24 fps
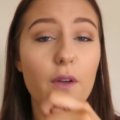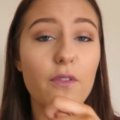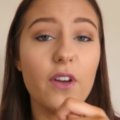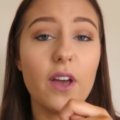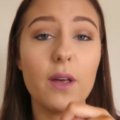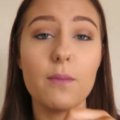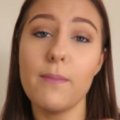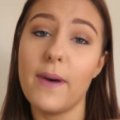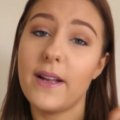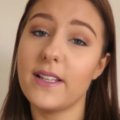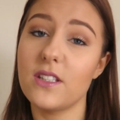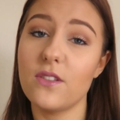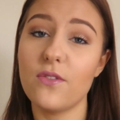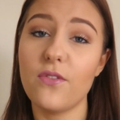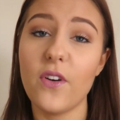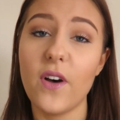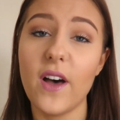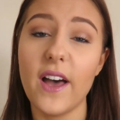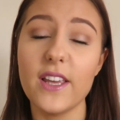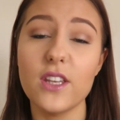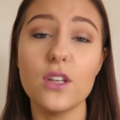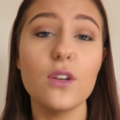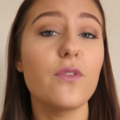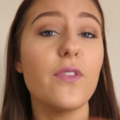over and
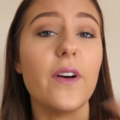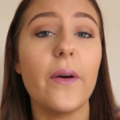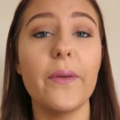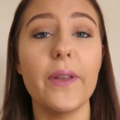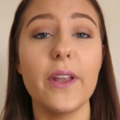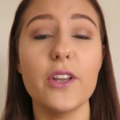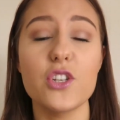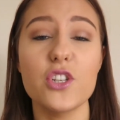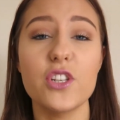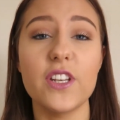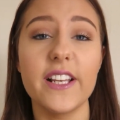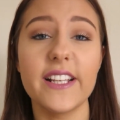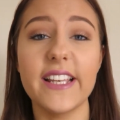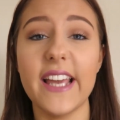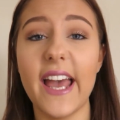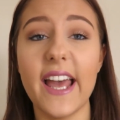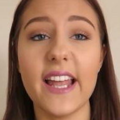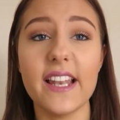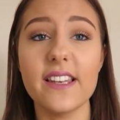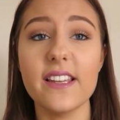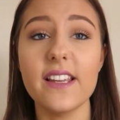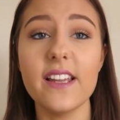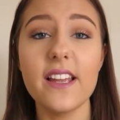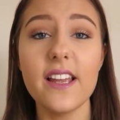mattify your foundation
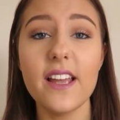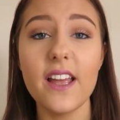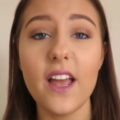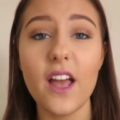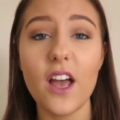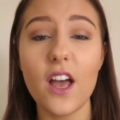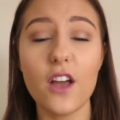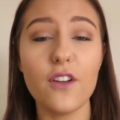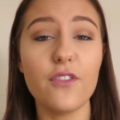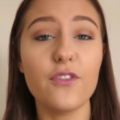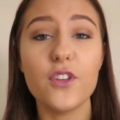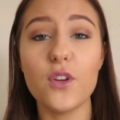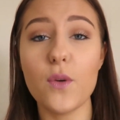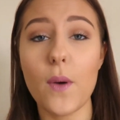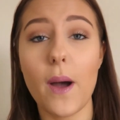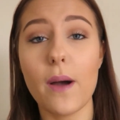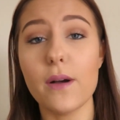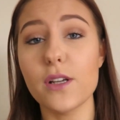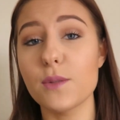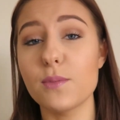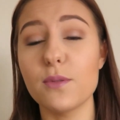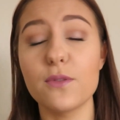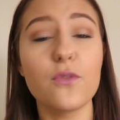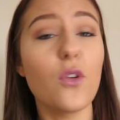again a few
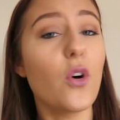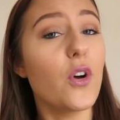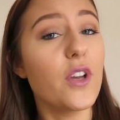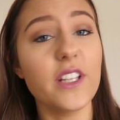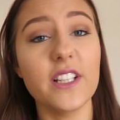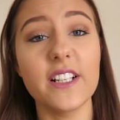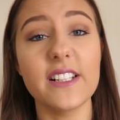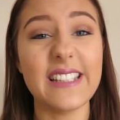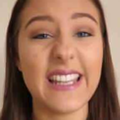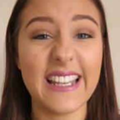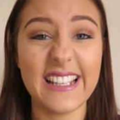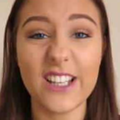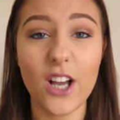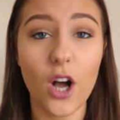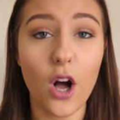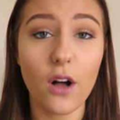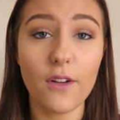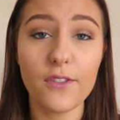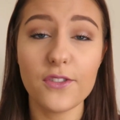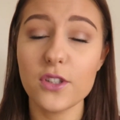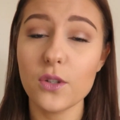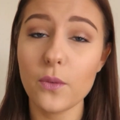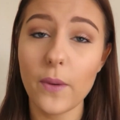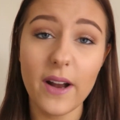hours before you're going to take it
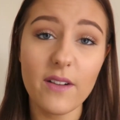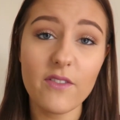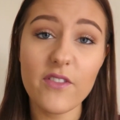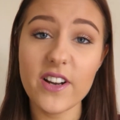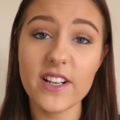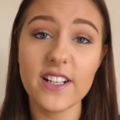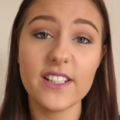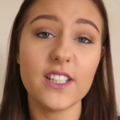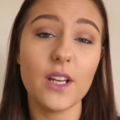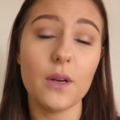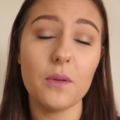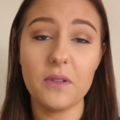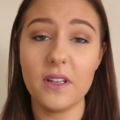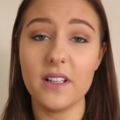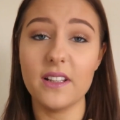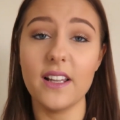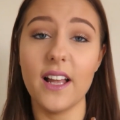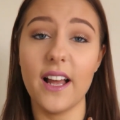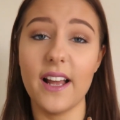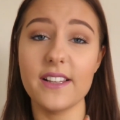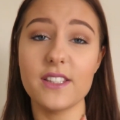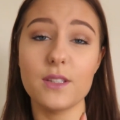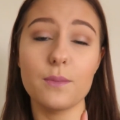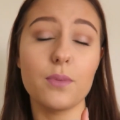off. So I really don't think
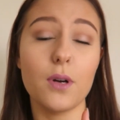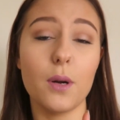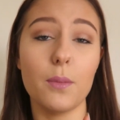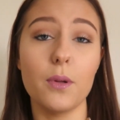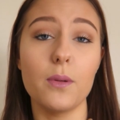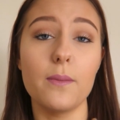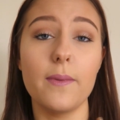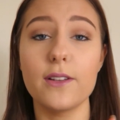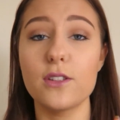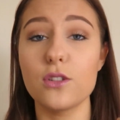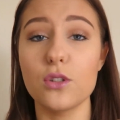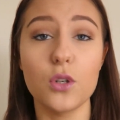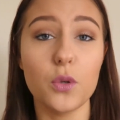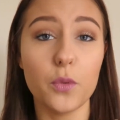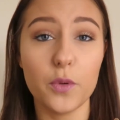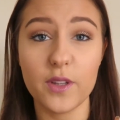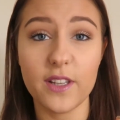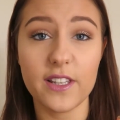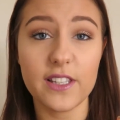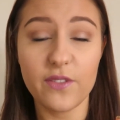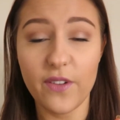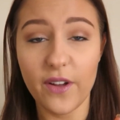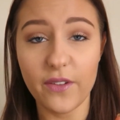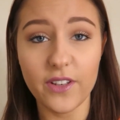that is a problem at all with
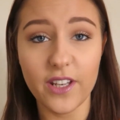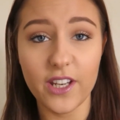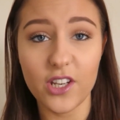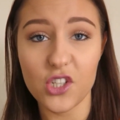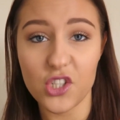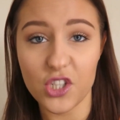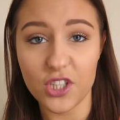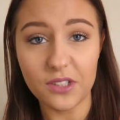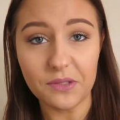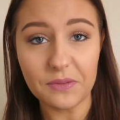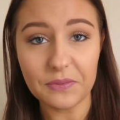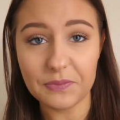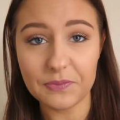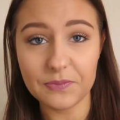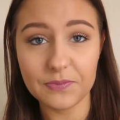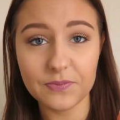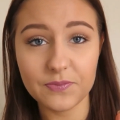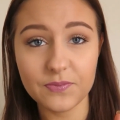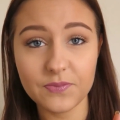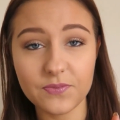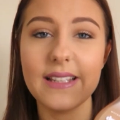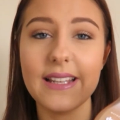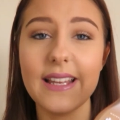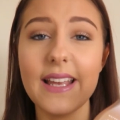this foundation.
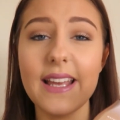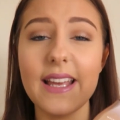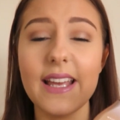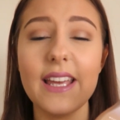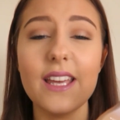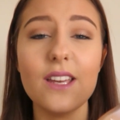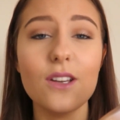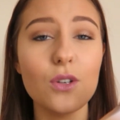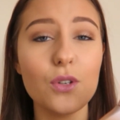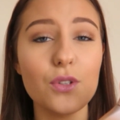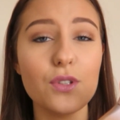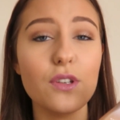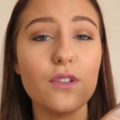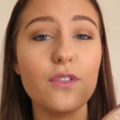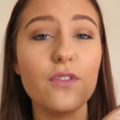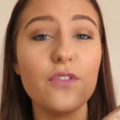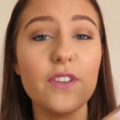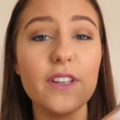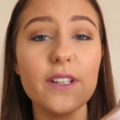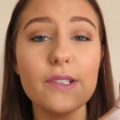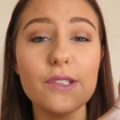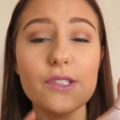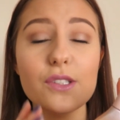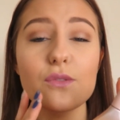It also
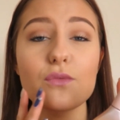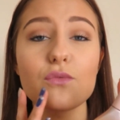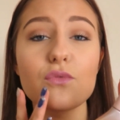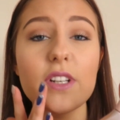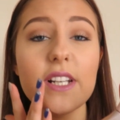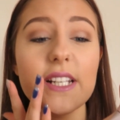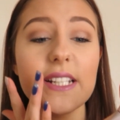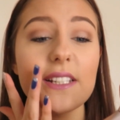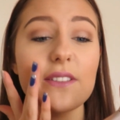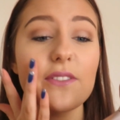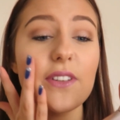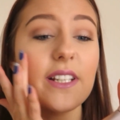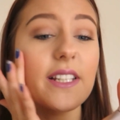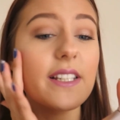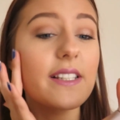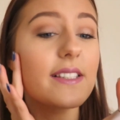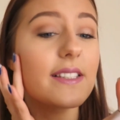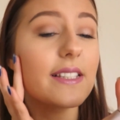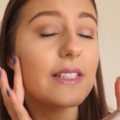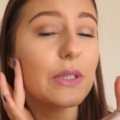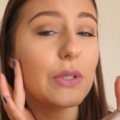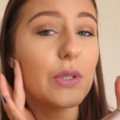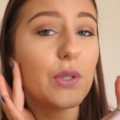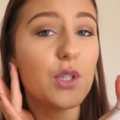feels really
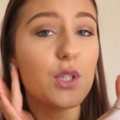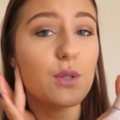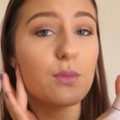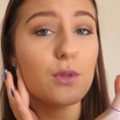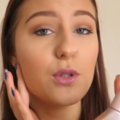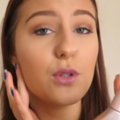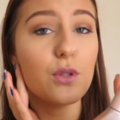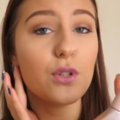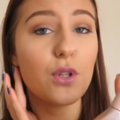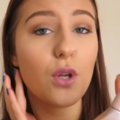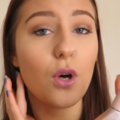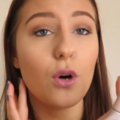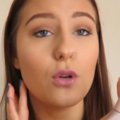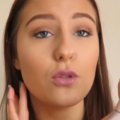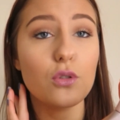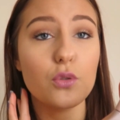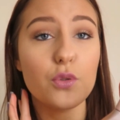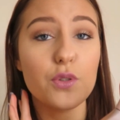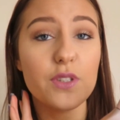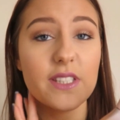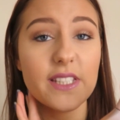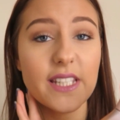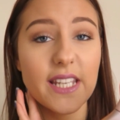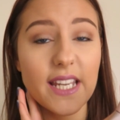silky smooth on
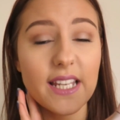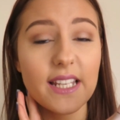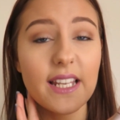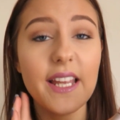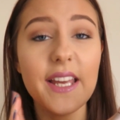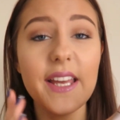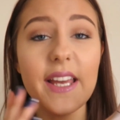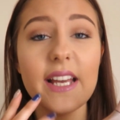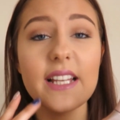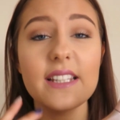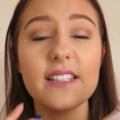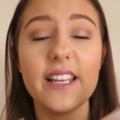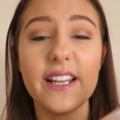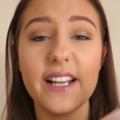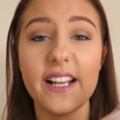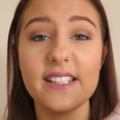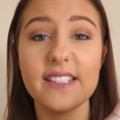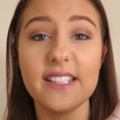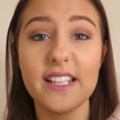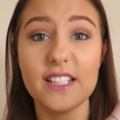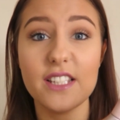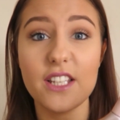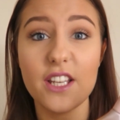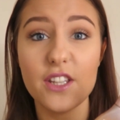your skin. Like I
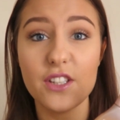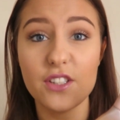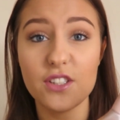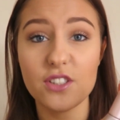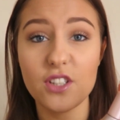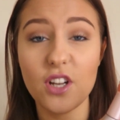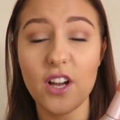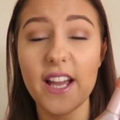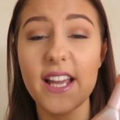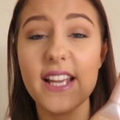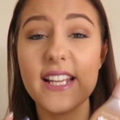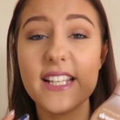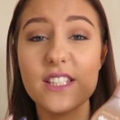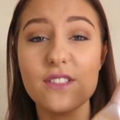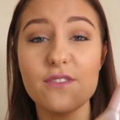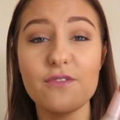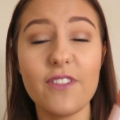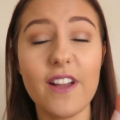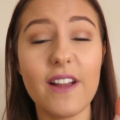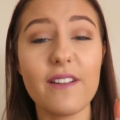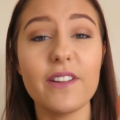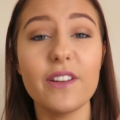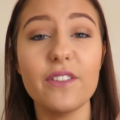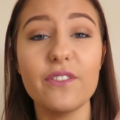said at the start, it is
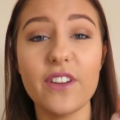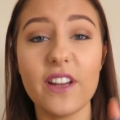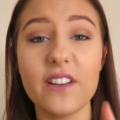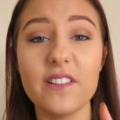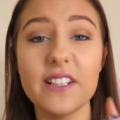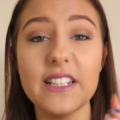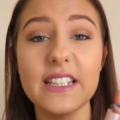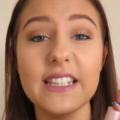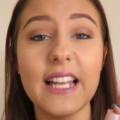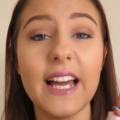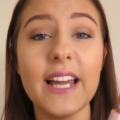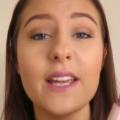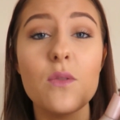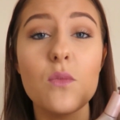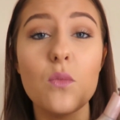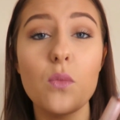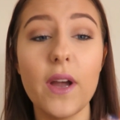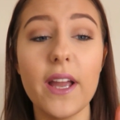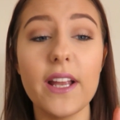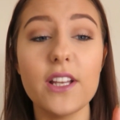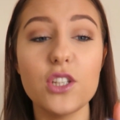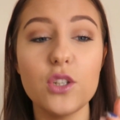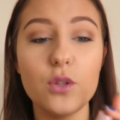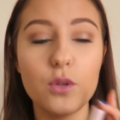very
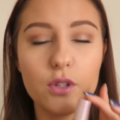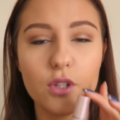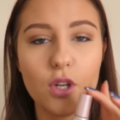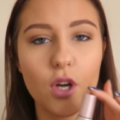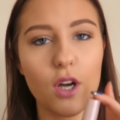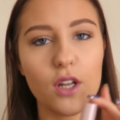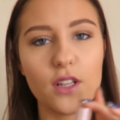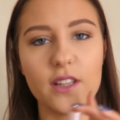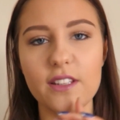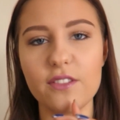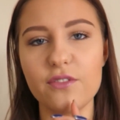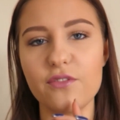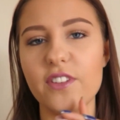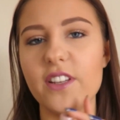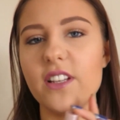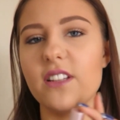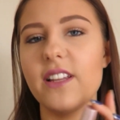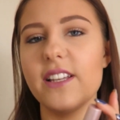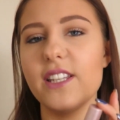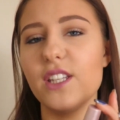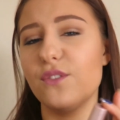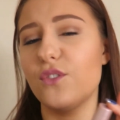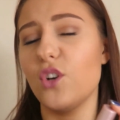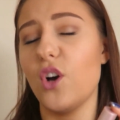lightweight. You can hardly feel
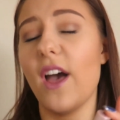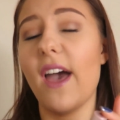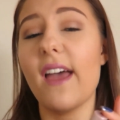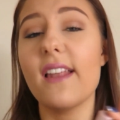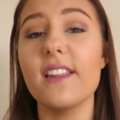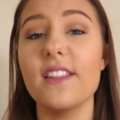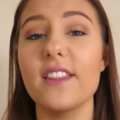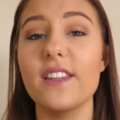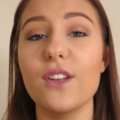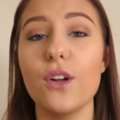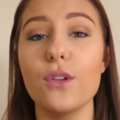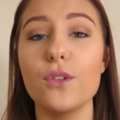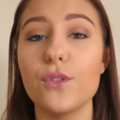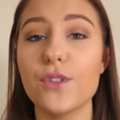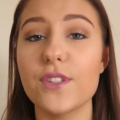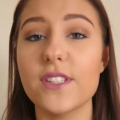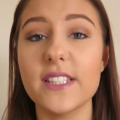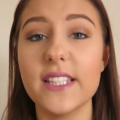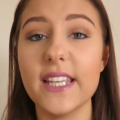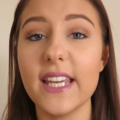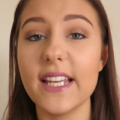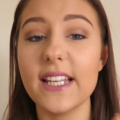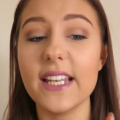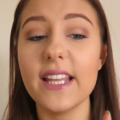like you've got anything on your
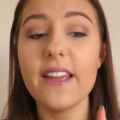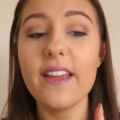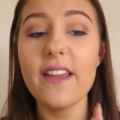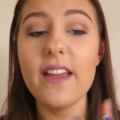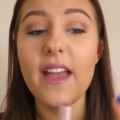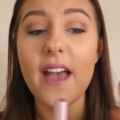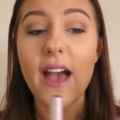skin,